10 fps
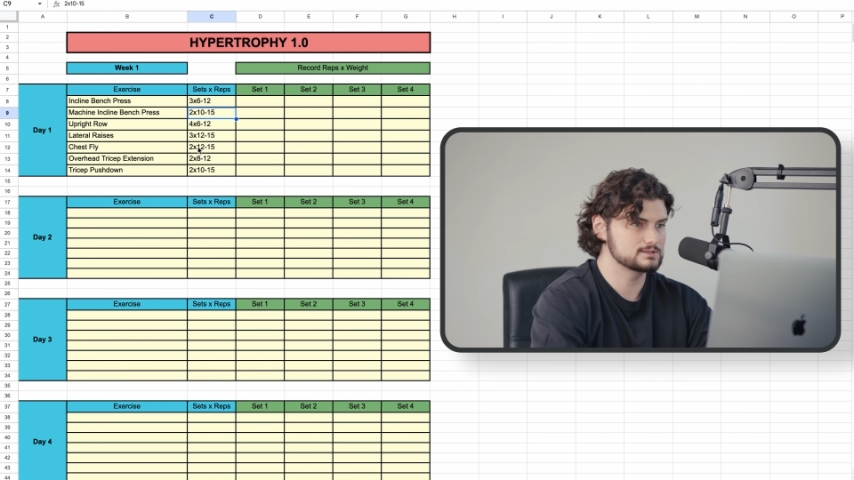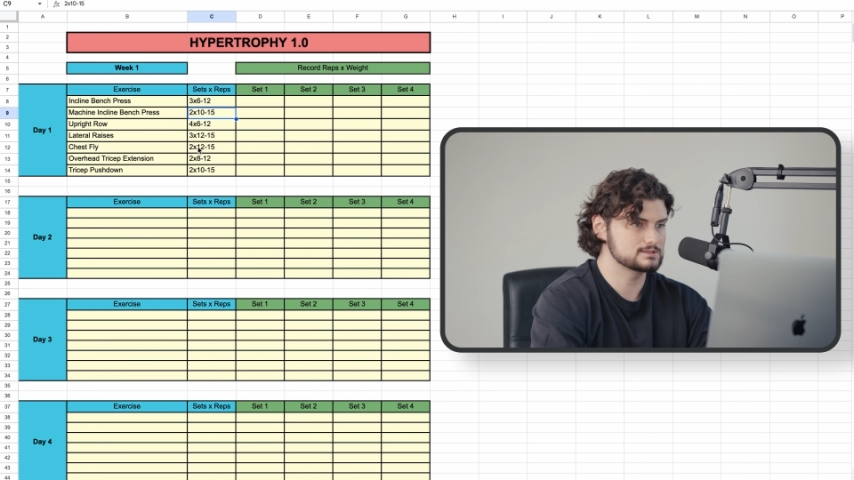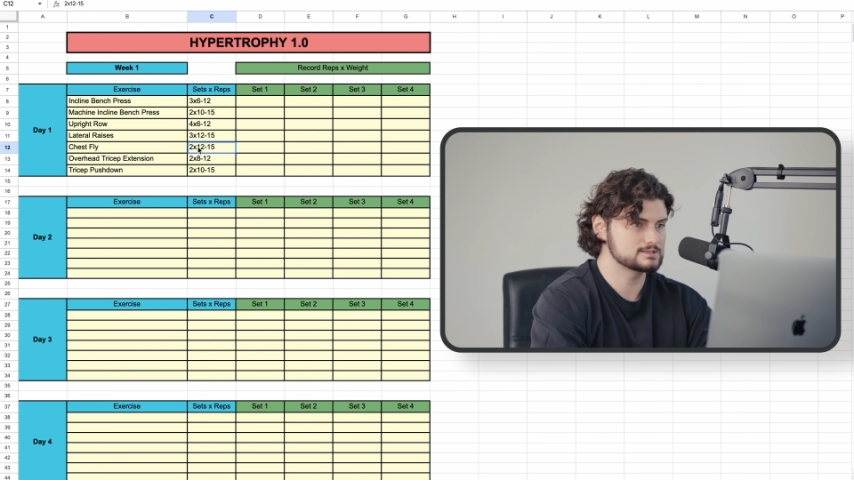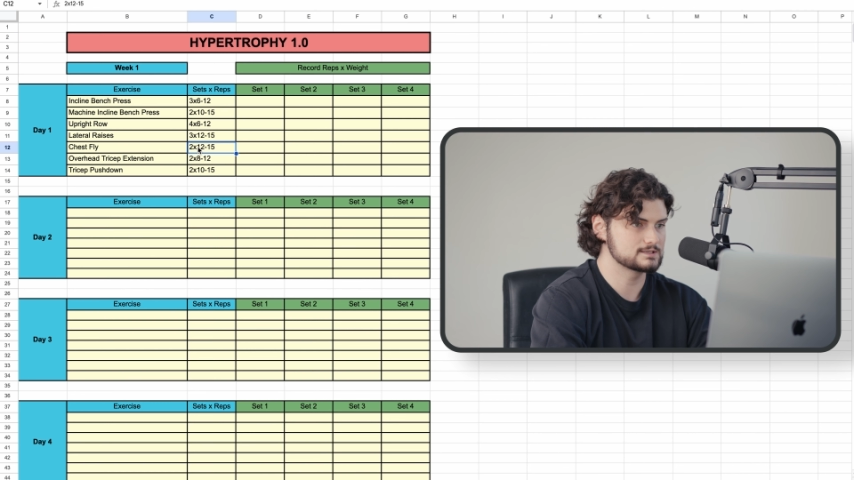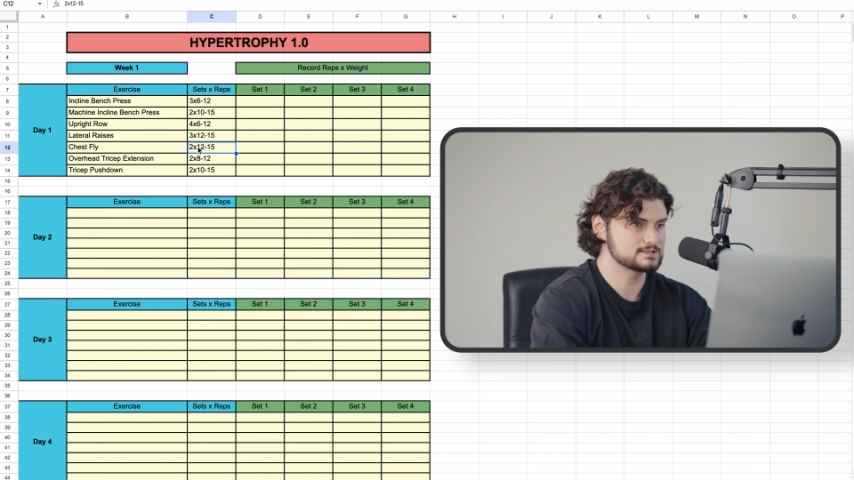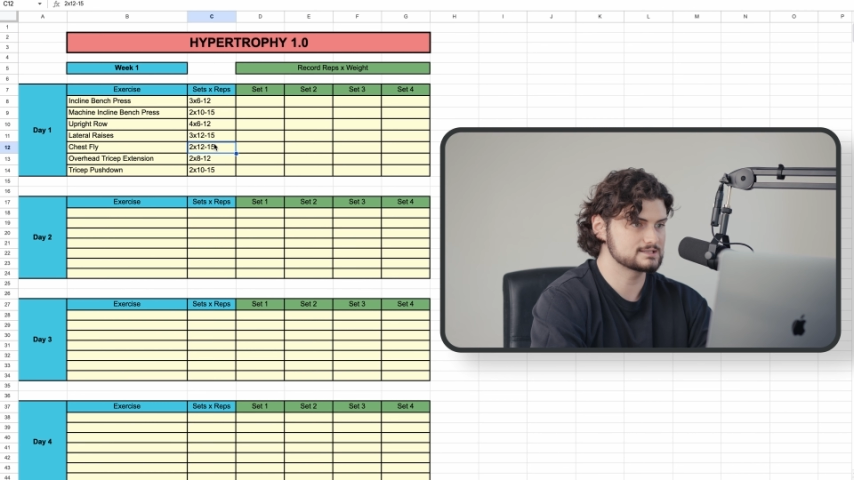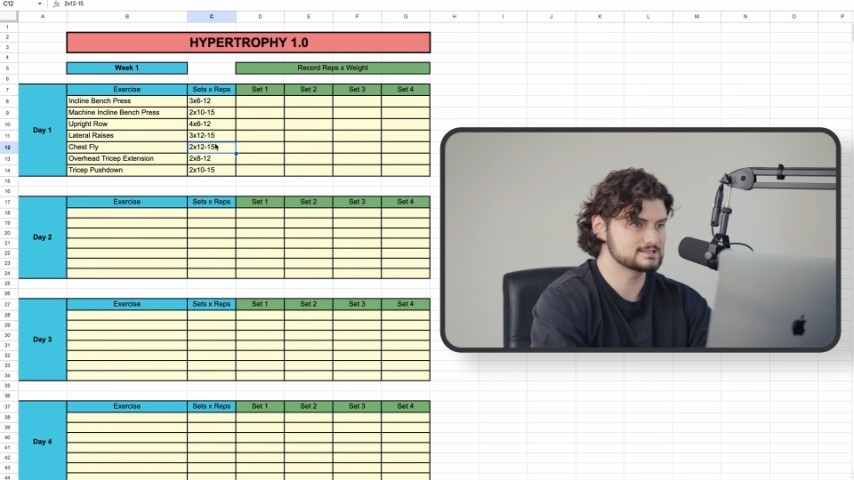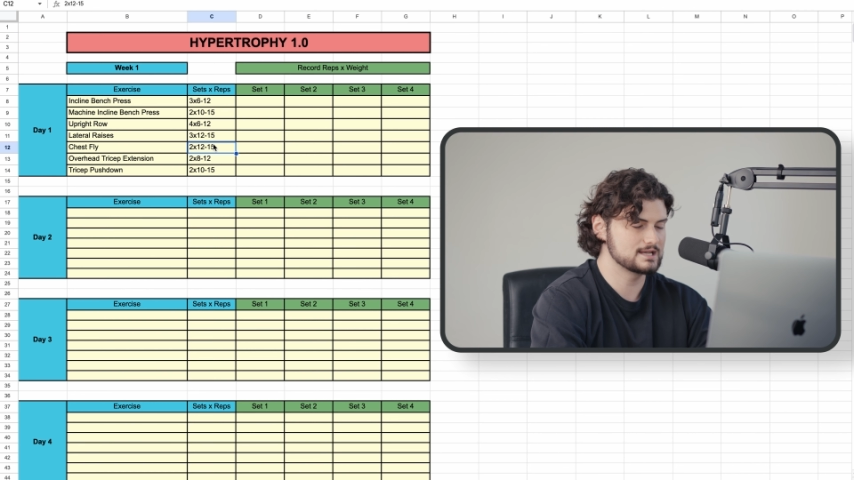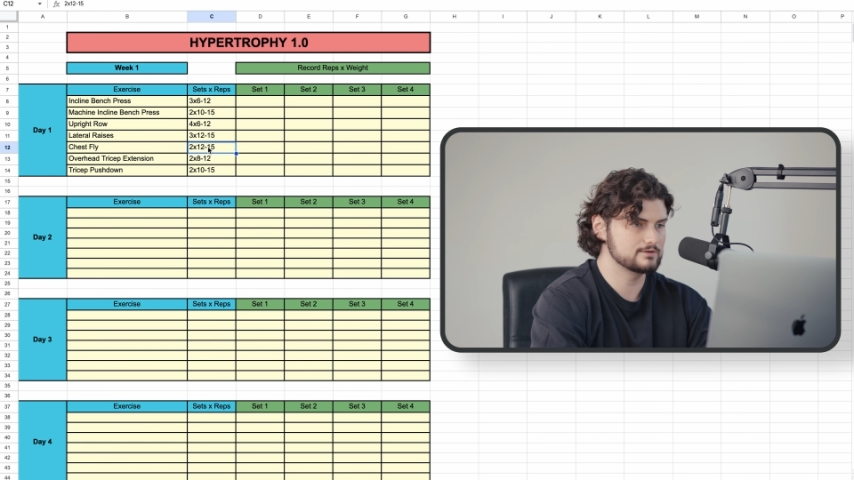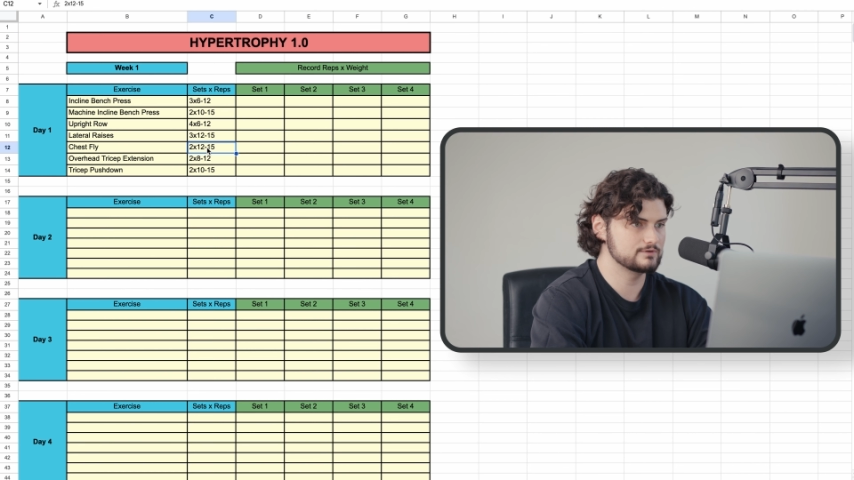6,
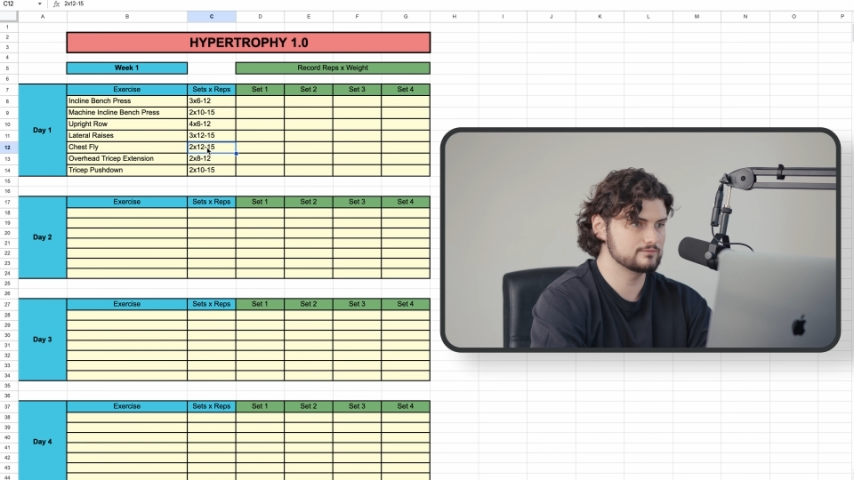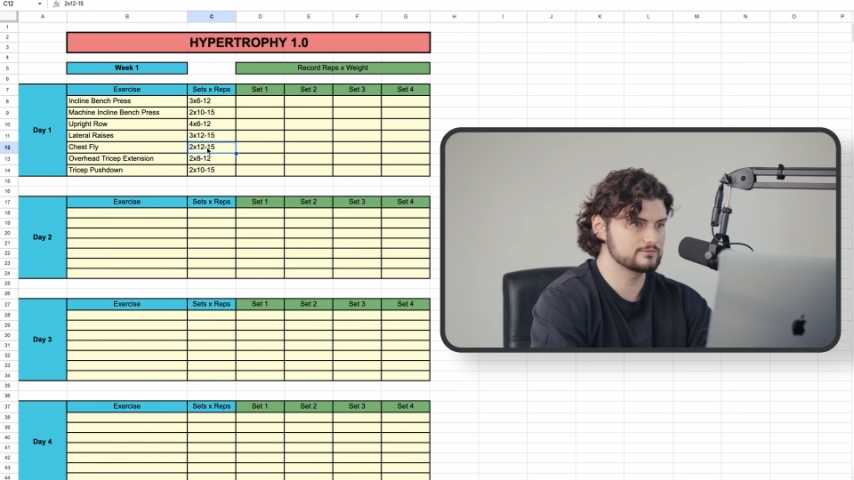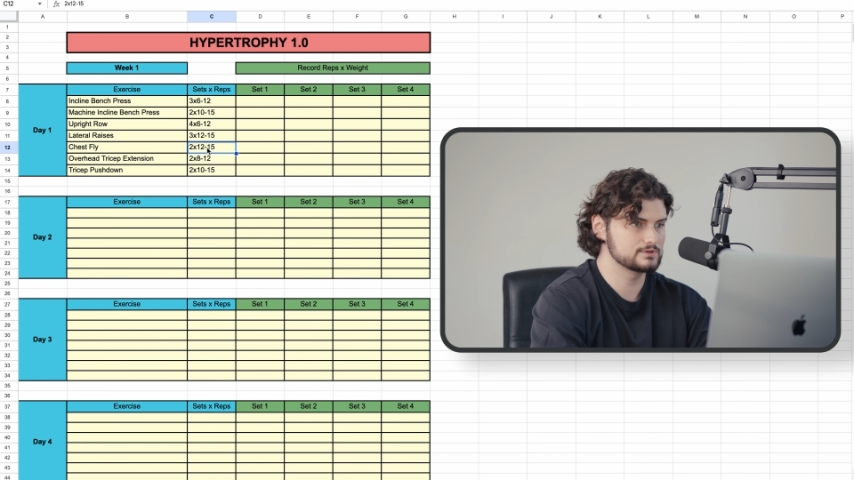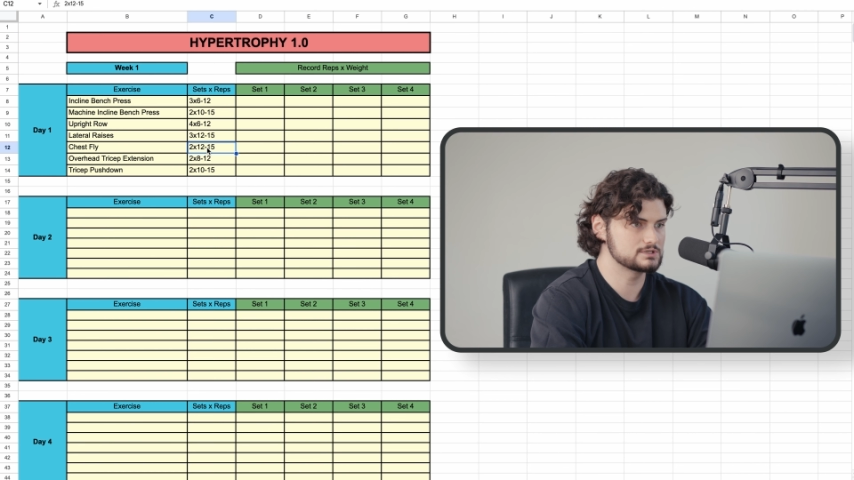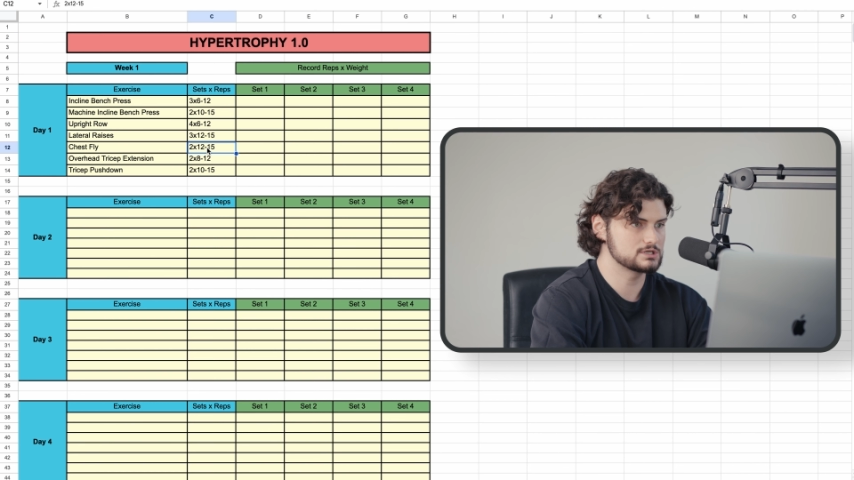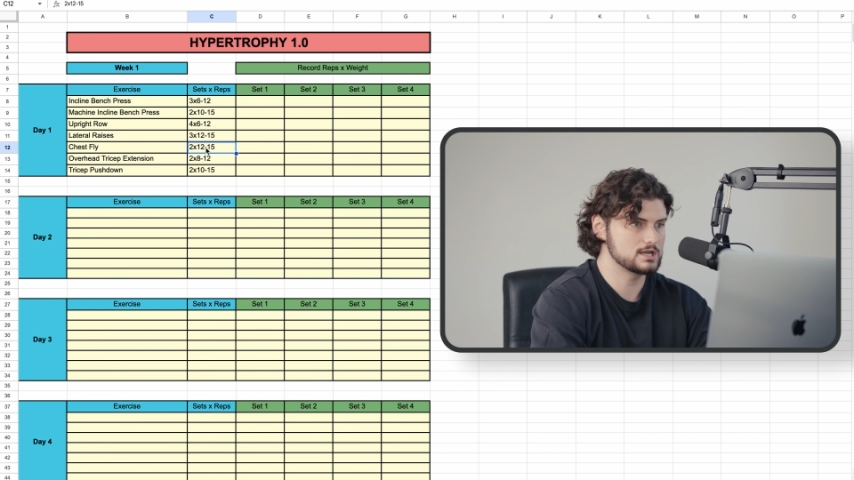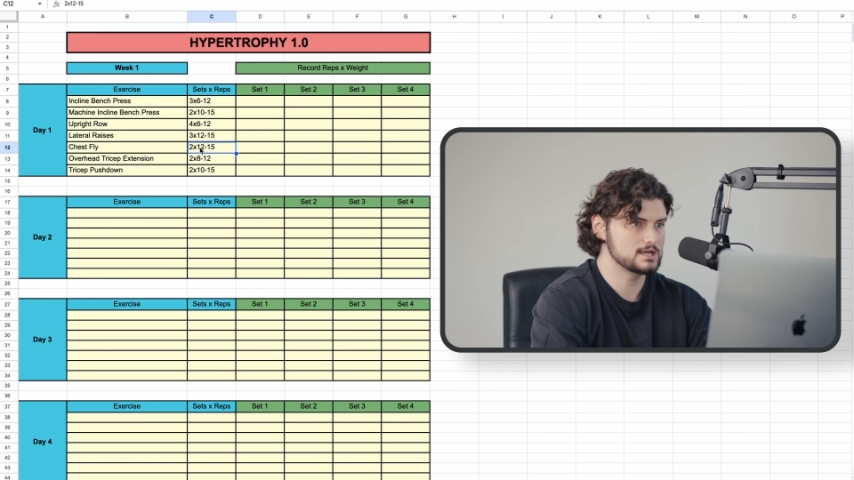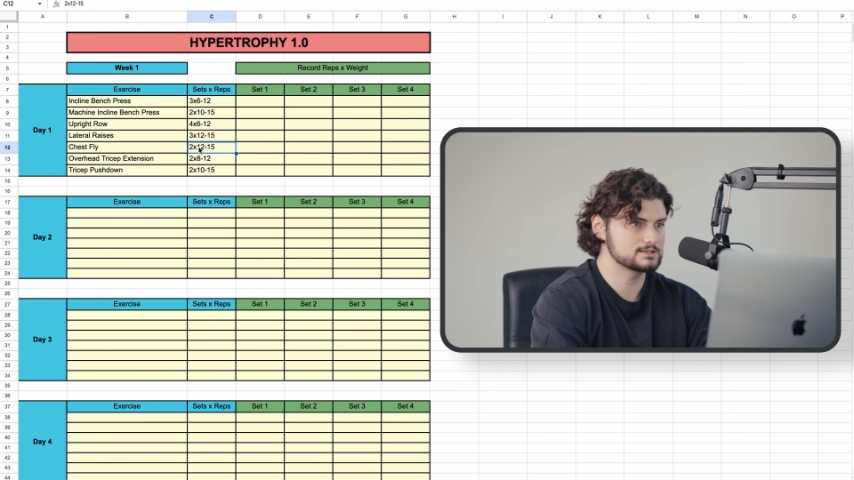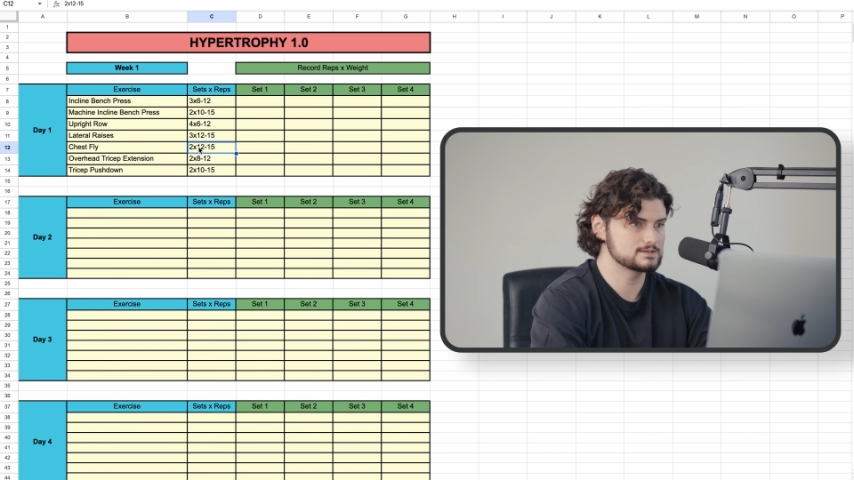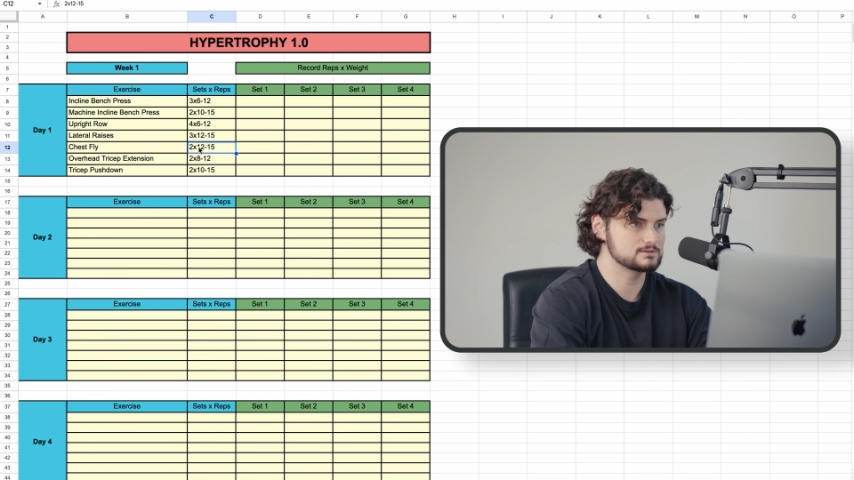7 for the
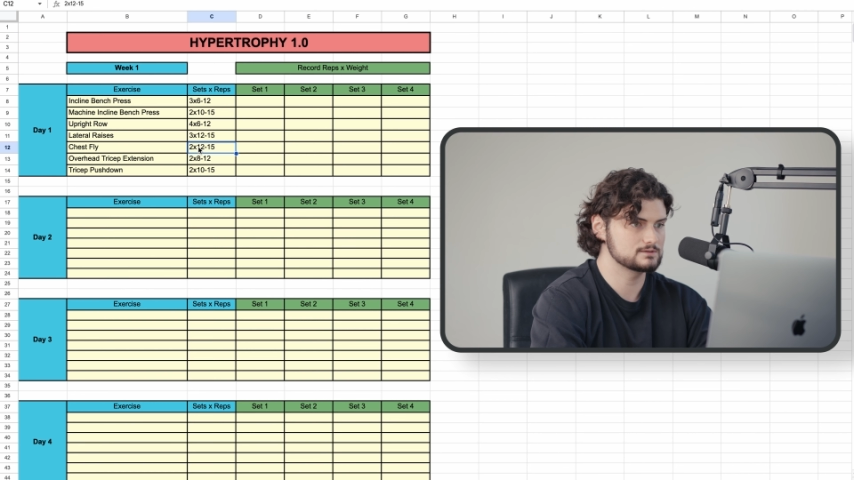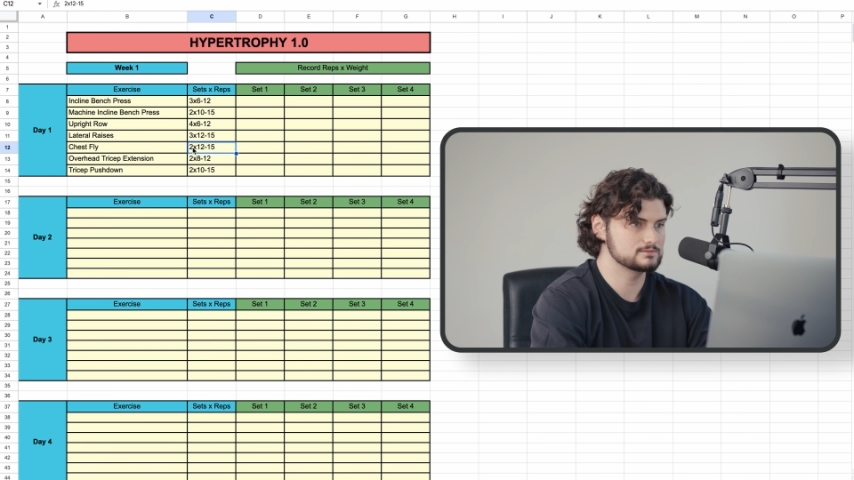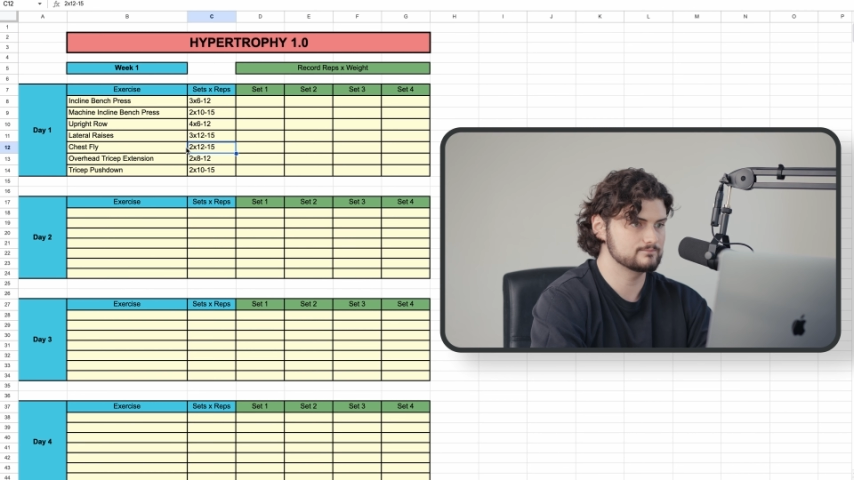chest.